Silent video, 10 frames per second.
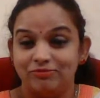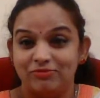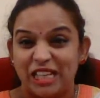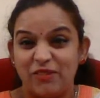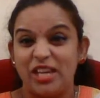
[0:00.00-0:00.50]

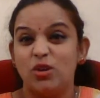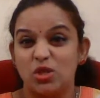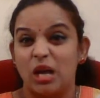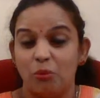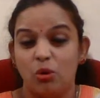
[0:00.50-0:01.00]
giving you
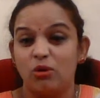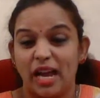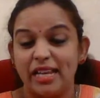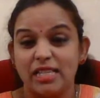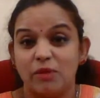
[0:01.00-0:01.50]
some more
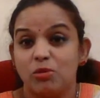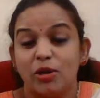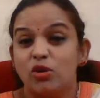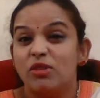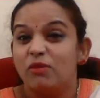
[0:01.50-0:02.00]
nice games,
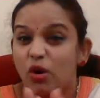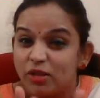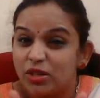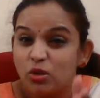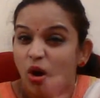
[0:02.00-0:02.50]
because we have not
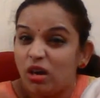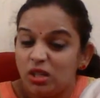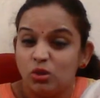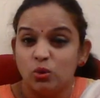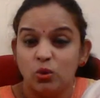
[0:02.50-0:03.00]
even gone
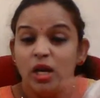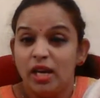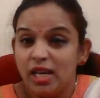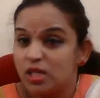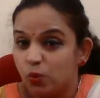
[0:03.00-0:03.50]
into
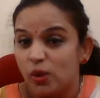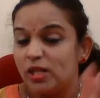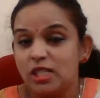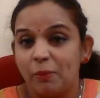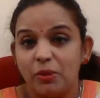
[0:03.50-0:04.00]
his world
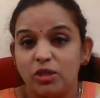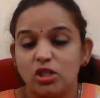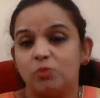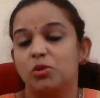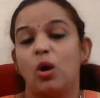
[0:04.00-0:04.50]

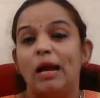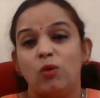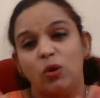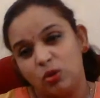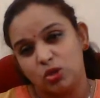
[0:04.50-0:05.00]
championship. So I
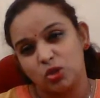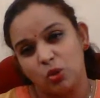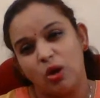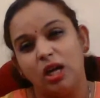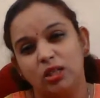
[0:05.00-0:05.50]
want to show
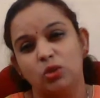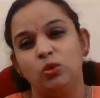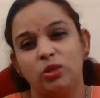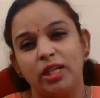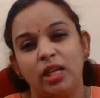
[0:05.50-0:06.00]

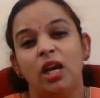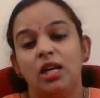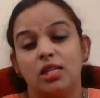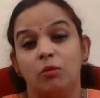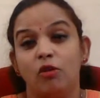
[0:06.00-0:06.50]

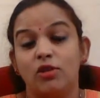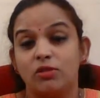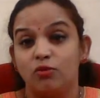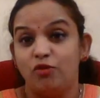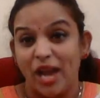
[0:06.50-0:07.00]
some of his
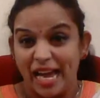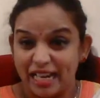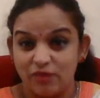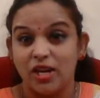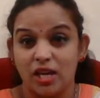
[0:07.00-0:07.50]
very,
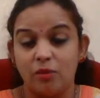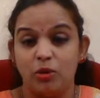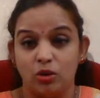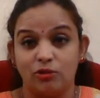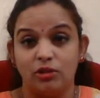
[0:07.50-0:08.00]
very
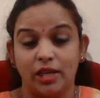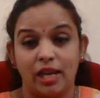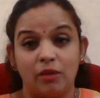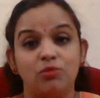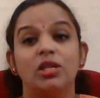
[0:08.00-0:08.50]
beautiful
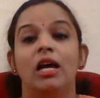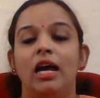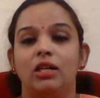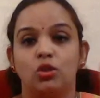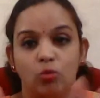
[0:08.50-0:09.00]
games.
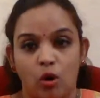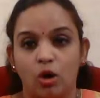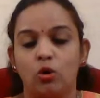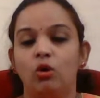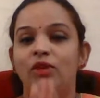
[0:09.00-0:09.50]

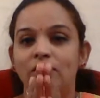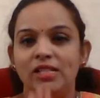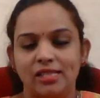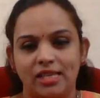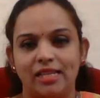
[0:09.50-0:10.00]
Tomorrow we will
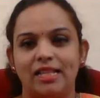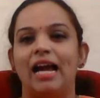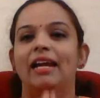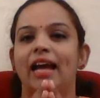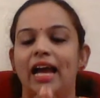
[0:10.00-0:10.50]
see
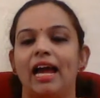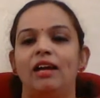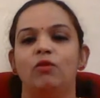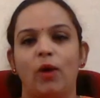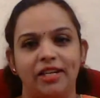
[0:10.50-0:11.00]
that and
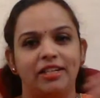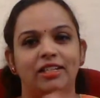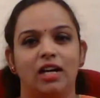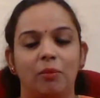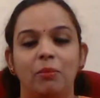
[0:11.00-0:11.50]
wind it
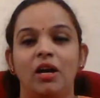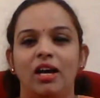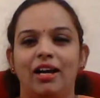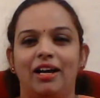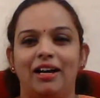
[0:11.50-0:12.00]
up,
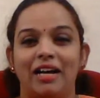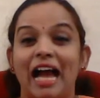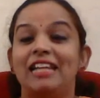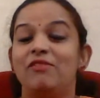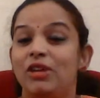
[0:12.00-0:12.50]

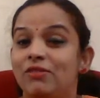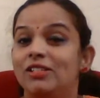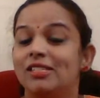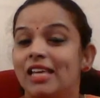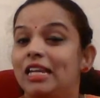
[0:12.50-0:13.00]
and we will
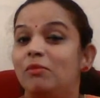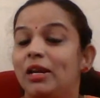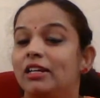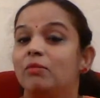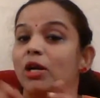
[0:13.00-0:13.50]
celebrate
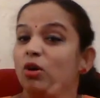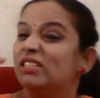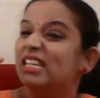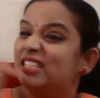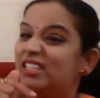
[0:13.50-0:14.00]
it, because
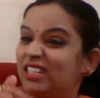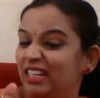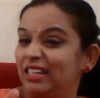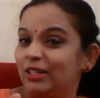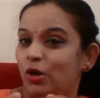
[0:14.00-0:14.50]
it's still
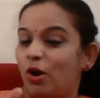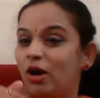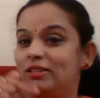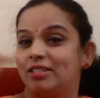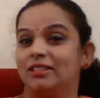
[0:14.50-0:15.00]
not